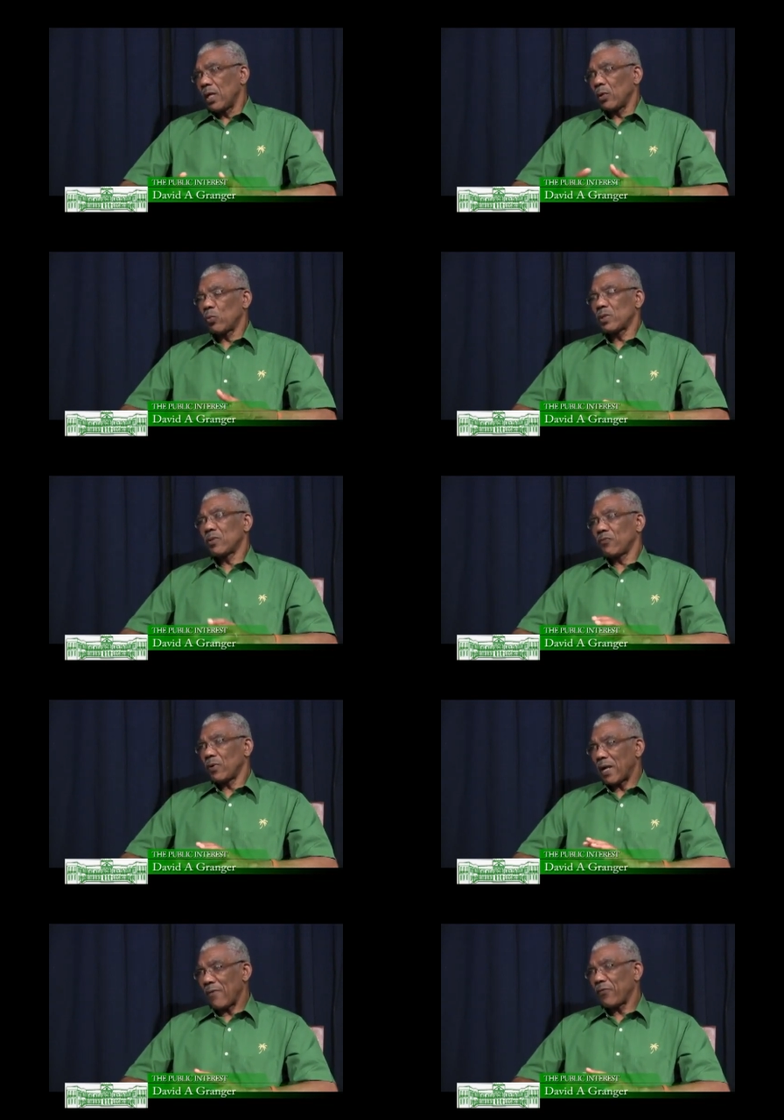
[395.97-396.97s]
it wasn't
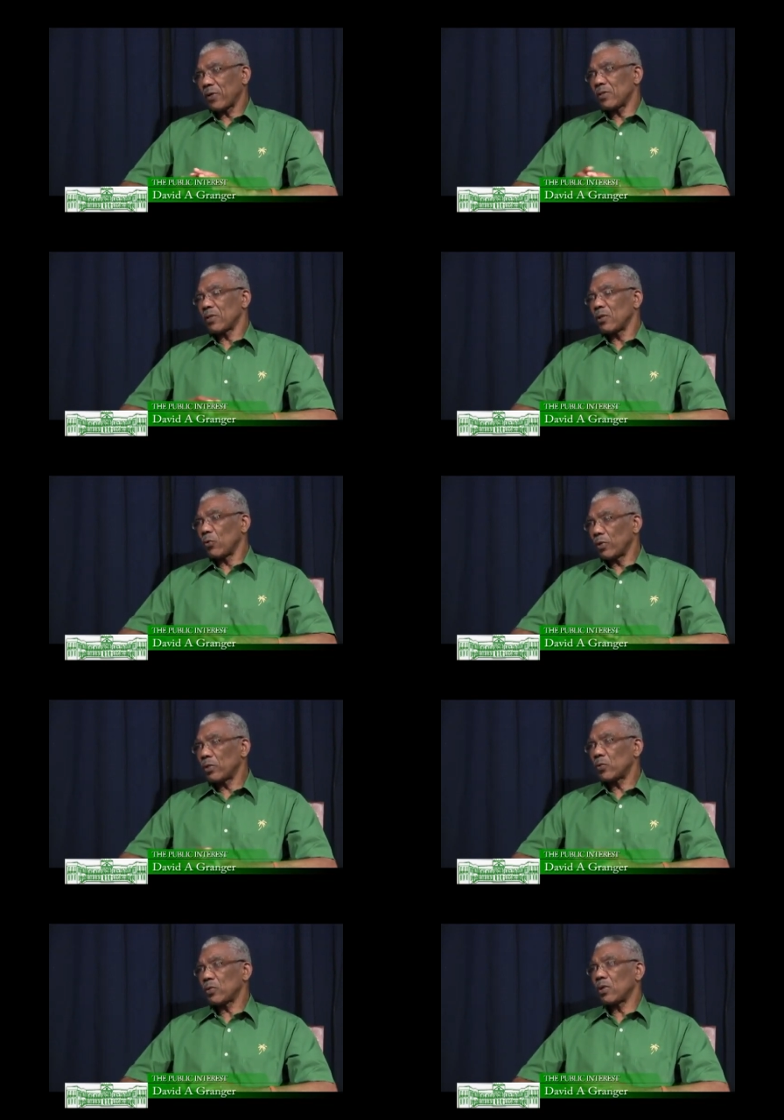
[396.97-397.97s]
for Africans alone,
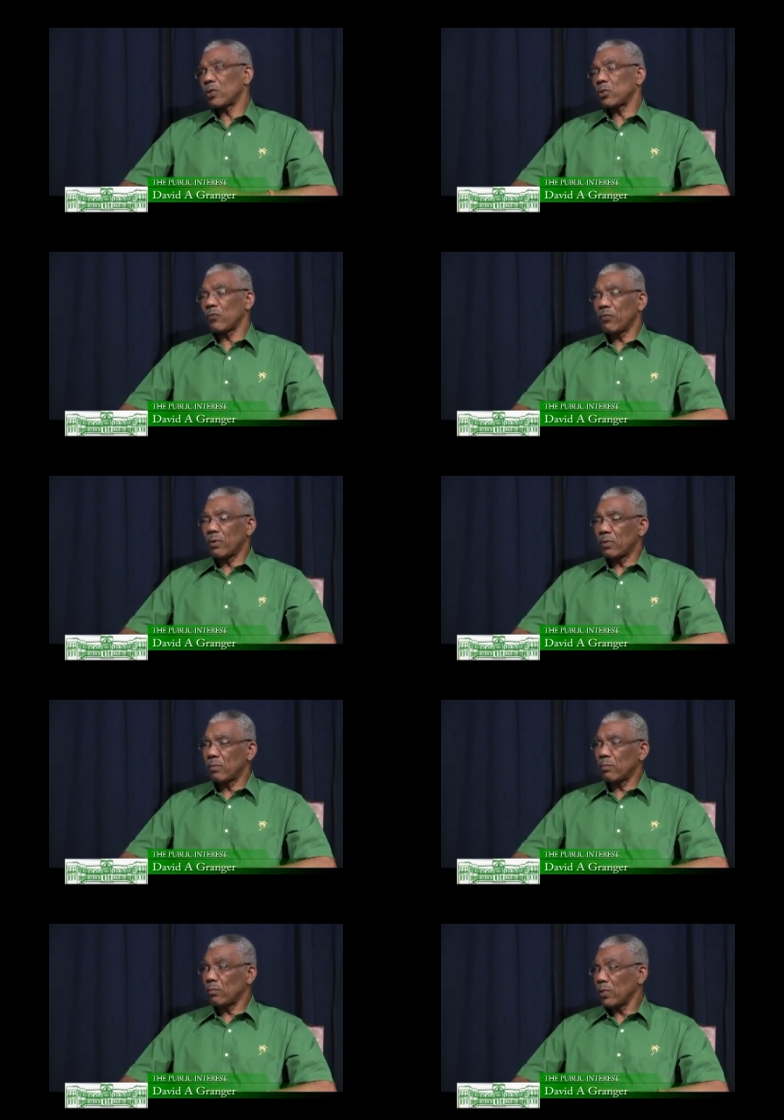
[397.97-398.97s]
it was also for
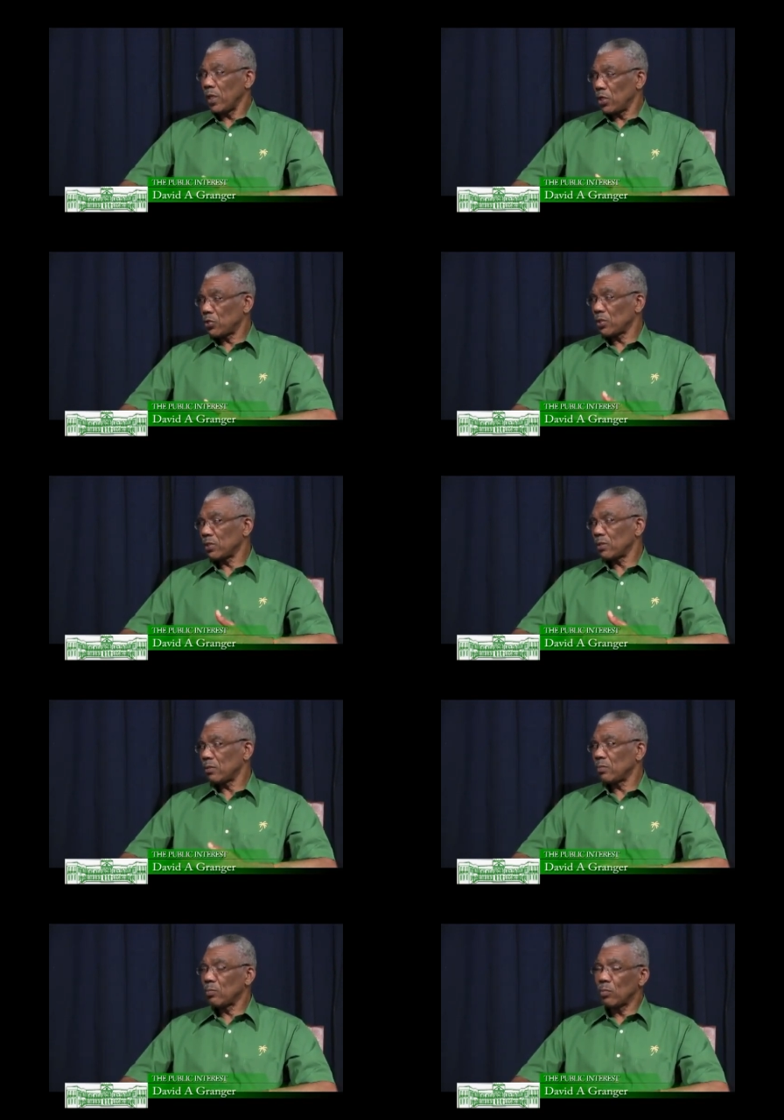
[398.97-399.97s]
Asian
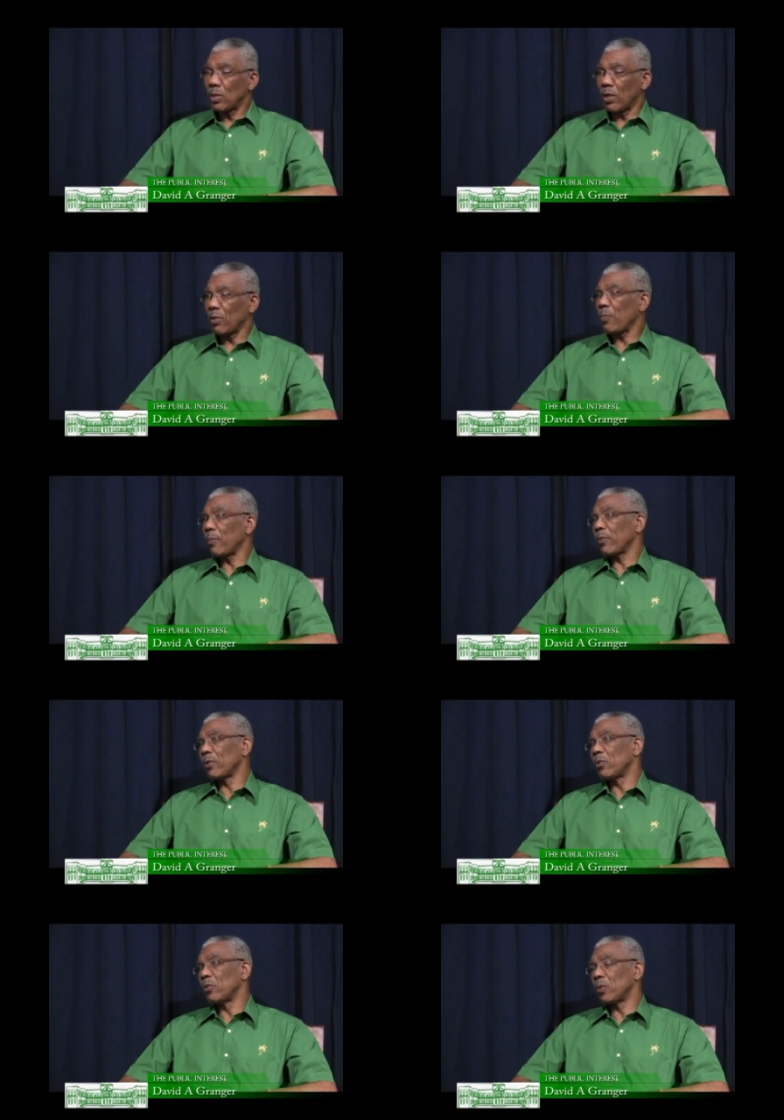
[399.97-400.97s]
and other people
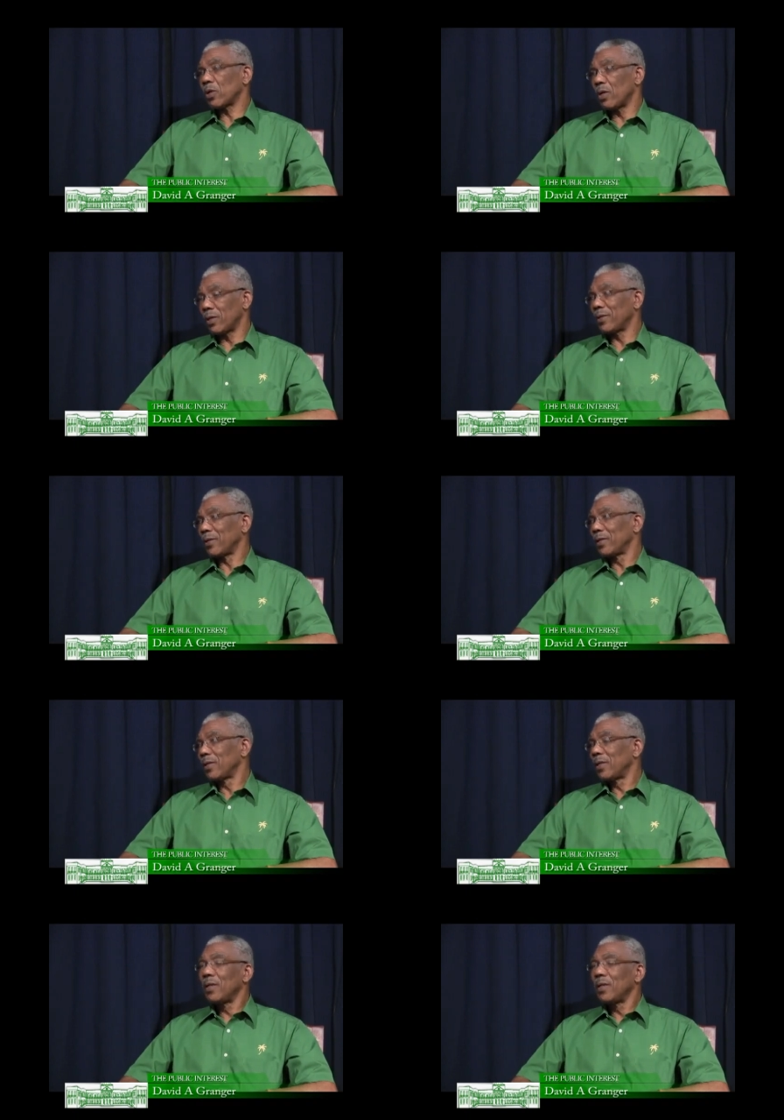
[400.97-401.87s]
who were colored